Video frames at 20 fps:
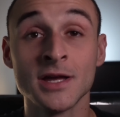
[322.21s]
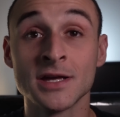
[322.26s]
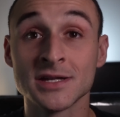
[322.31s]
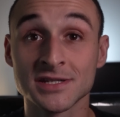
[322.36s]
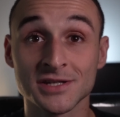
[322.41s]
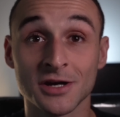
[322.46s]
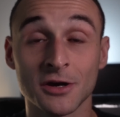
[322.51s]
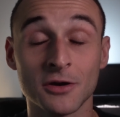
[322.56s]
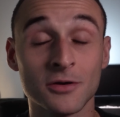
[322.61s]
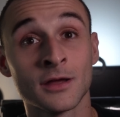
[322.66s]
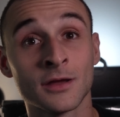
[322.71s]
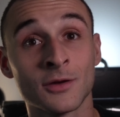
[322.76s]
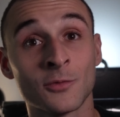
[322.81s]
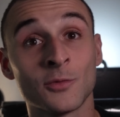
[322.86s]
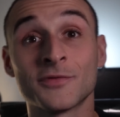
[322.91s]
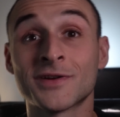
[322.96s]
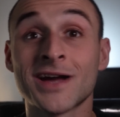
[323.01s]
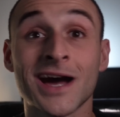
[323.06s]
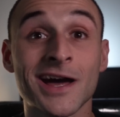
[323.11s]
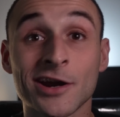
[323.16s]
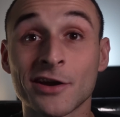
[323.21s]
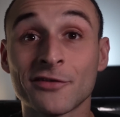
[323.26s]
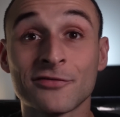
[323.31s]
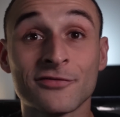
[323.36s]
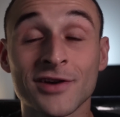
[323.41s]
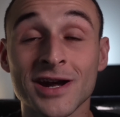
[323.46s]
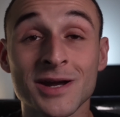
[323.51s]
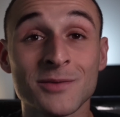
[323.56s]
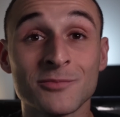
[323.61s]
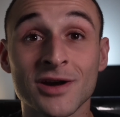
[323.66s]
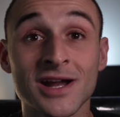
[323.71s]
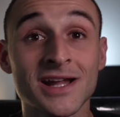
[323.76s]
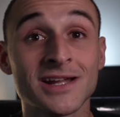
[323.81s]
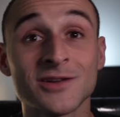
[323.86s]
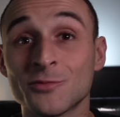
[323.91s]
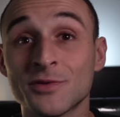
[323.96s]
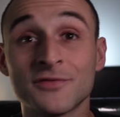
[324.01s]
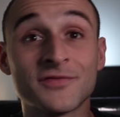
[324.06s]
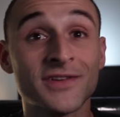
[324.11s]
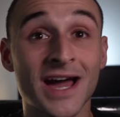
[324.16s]
So we've got our frame
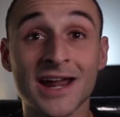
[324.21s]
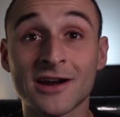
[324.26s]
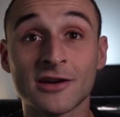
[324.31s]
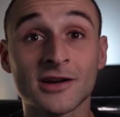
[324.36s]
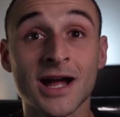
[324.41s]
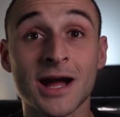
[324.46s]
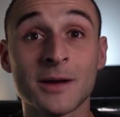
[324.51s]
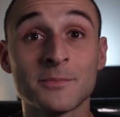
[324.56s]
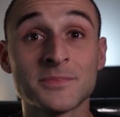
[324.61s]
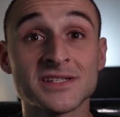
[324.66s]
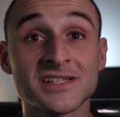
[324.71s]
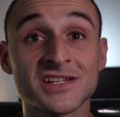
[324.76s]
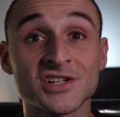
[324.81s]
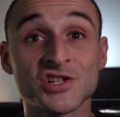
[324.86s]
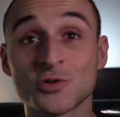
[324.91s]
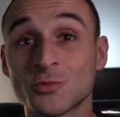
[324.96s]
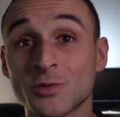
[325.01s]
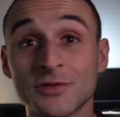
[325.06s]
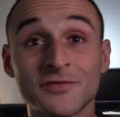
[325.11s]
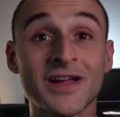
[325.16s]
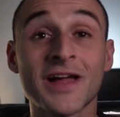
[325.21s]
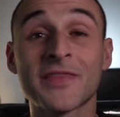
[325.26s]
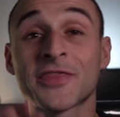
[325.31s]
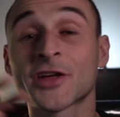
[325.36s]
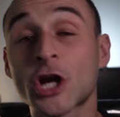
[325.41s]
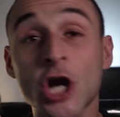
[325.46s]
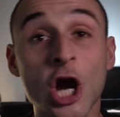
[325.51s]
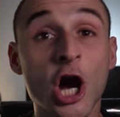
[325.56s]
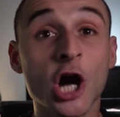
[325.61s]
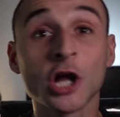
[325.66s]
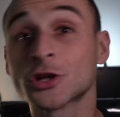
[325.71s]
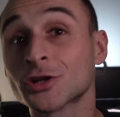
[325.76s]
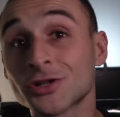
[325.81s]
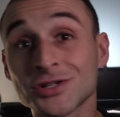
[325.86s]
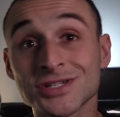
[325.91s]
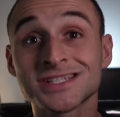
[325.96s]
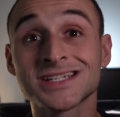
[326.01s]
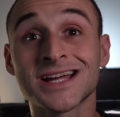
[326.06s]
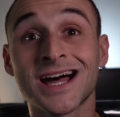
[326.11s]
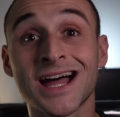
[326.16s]
rate, we've got our composition, we've got the color
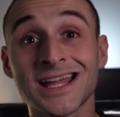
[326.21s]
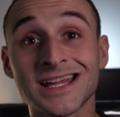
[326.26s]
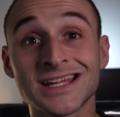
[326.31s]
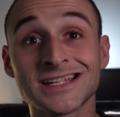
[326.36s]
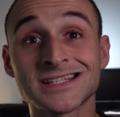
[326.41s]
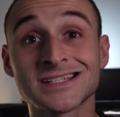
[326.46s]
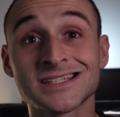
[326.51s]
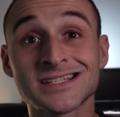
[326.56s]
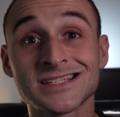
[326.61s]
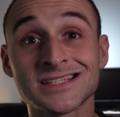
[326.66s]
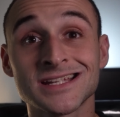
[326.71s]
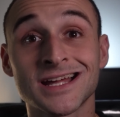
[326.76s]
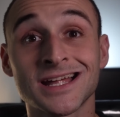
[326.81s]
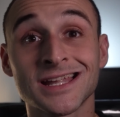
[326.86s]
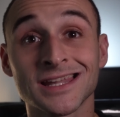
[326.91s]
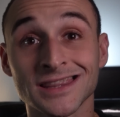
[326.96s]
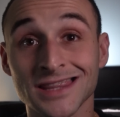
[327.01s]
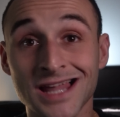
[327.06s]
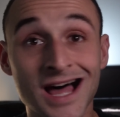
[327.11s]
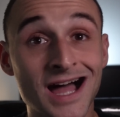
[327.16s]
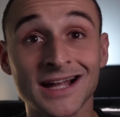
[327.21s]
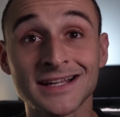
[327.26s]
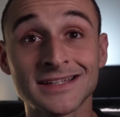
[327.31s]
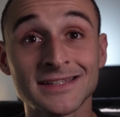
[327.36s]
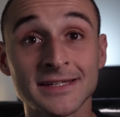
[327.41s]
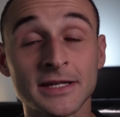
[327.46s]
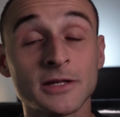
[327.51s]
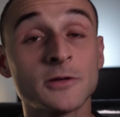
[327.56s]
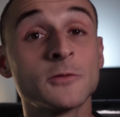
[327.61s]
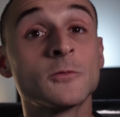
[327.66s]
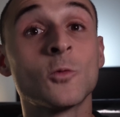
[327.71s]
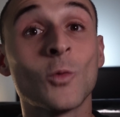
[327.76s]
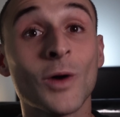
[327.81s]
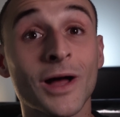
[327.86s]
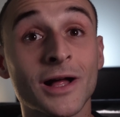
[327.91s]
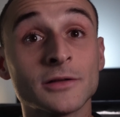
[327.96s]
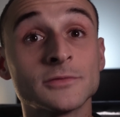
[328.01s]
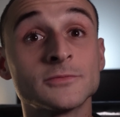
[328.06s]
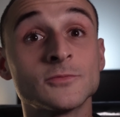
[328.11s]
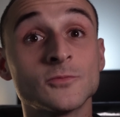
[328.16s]
science locked in.
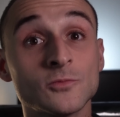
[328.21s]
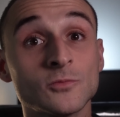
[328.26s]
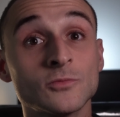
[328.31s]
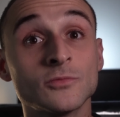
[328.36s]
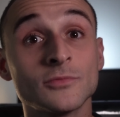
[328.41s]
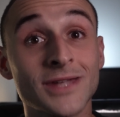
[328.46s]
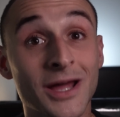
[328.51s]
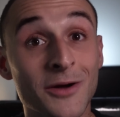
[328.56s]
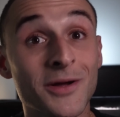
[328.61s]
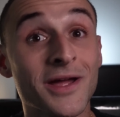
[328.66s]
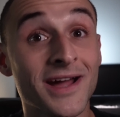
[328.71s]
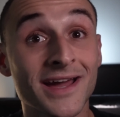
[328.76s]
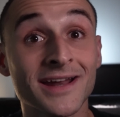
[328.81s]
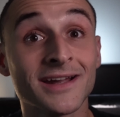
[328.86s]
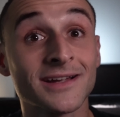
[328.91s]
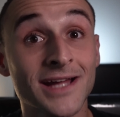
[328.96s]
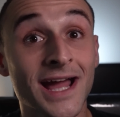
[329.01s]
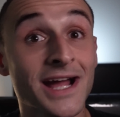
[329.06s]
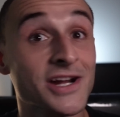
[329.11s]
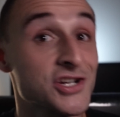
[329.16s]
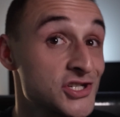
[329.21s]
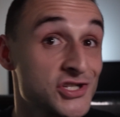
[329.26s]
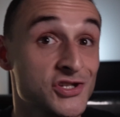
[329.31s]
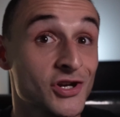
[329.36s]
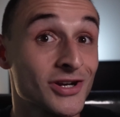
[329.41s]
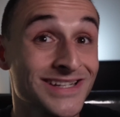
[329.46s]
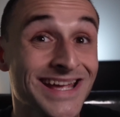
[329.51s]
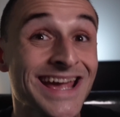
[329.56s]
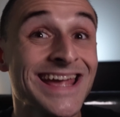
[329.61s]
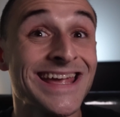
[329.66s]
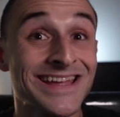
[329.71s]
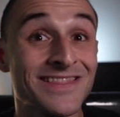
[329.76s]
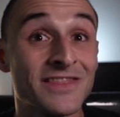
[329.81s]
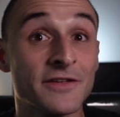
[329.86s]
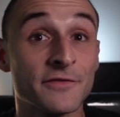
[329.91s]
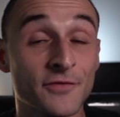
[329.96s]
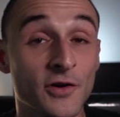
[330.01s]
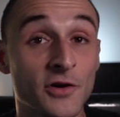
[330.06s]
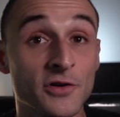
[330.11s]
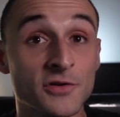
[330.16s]
Well, now we gotta actually start taking
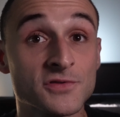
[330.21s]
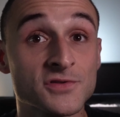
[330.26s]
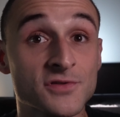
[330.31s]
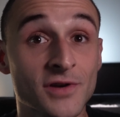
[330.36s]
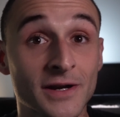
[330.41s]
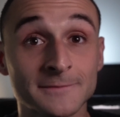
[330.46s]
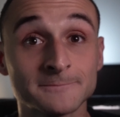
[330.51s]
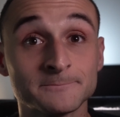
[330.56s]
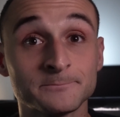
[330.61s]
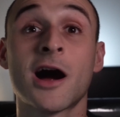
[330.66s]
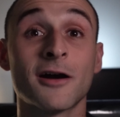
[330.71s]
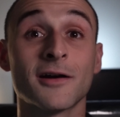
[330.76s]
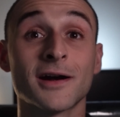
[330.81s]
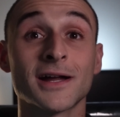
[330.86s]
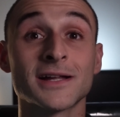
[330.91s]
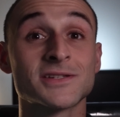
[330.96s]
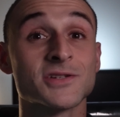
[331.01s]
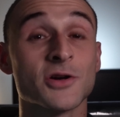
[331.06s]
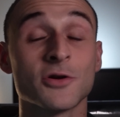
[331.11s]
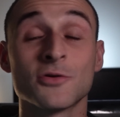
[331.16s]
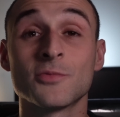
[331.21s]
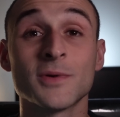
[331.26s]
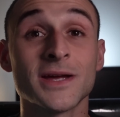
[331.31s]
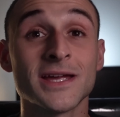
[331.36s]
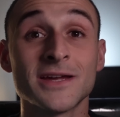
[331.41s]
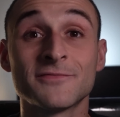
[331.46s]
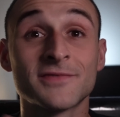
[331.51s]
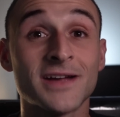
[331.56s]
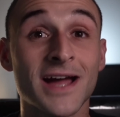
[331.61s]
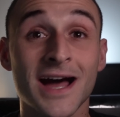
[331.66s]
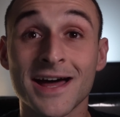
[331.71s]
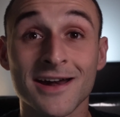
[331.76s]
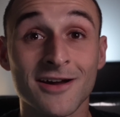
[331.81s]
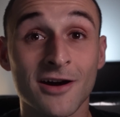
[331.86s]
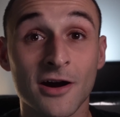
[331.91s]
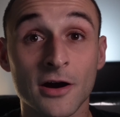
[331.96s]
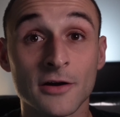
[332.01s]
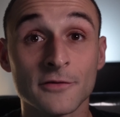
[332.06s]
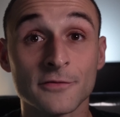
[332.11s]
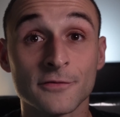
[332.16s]
the photos, right? All right, so we've got
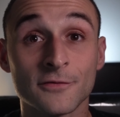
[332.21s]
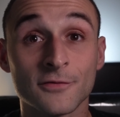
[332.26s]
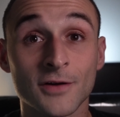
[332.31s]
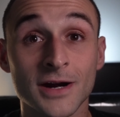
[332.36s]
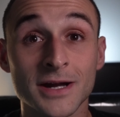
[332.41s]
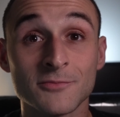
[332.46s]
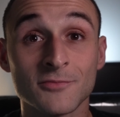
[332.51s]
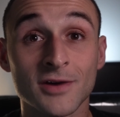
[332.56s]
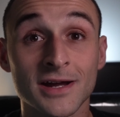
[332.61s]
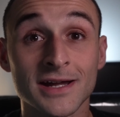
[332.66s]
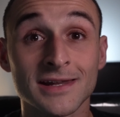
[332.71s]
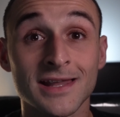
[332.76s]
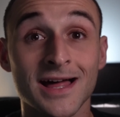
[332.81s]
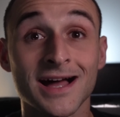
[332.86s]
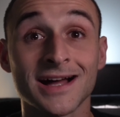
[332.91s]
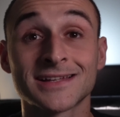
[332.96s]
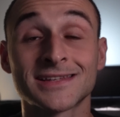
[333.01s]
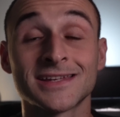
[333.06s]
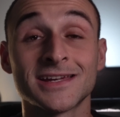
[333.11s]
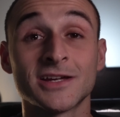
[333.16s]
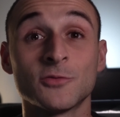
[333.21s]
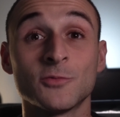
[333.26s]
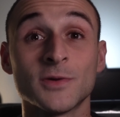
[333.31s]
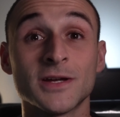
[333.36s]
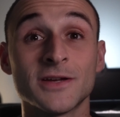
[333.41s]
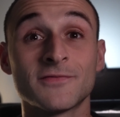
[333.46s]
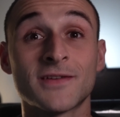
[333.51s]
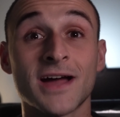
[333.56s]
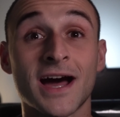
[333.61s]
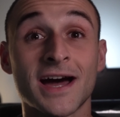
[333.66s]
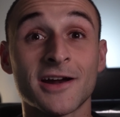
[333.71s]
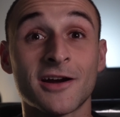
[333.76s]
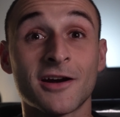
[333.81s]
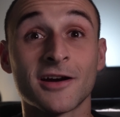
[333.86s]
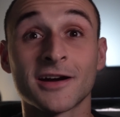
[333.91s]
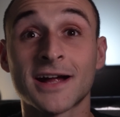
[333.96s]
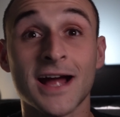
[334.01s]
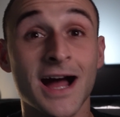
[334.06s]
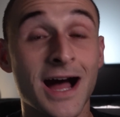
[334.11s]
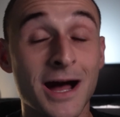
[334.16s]
our frame rate locked in, we've got
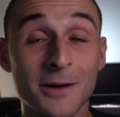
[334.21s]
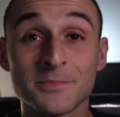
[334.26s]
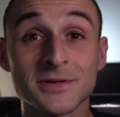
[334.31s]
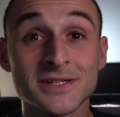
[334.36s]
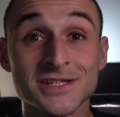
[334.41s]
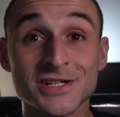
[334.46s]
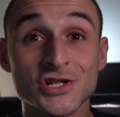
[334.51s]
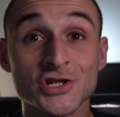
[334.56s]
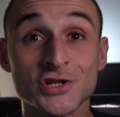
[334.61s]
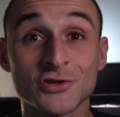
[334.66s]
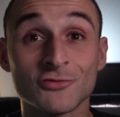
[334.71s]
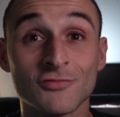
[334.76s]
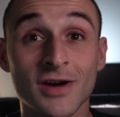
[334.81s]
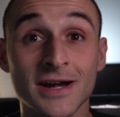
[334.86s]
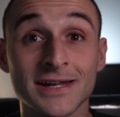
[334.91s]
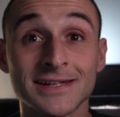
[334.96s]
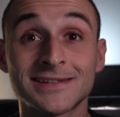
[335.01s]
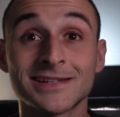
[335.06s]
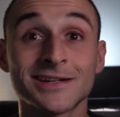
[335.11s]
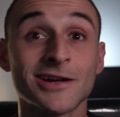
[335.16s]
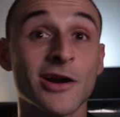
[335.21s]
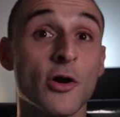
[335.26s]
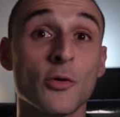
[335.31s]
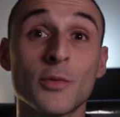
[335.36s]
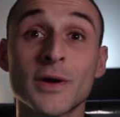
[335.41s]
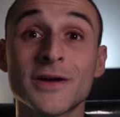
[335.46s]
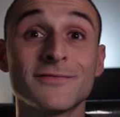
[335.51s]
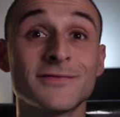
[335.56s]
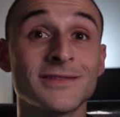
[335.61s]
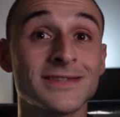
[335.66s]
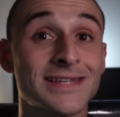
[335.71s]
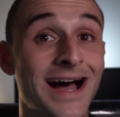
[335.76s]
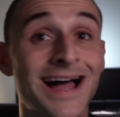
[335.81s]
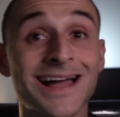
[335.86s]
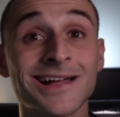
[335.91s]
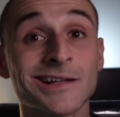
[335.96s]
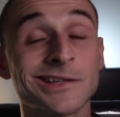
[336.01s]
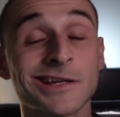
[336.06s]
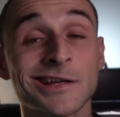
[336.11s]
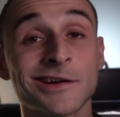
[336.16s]
our composition ready to go, we've
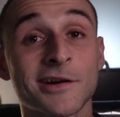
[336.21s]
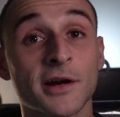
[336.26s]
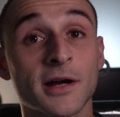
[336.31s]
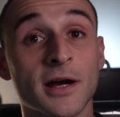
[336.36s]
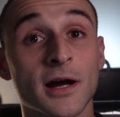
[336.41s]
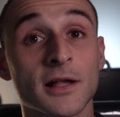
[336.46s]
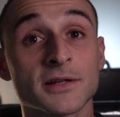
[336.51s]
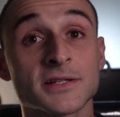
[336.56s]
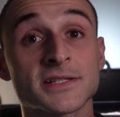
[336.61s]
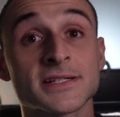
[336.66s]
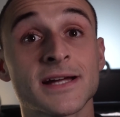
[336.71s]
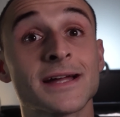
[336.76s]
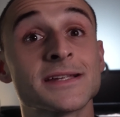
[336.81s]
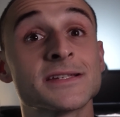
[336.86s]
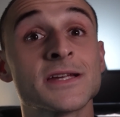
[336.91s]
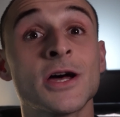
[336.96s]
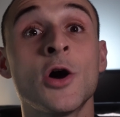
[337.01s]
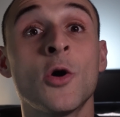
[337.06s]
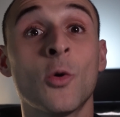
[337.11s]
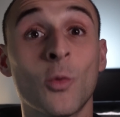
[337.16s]
dialed in our color science.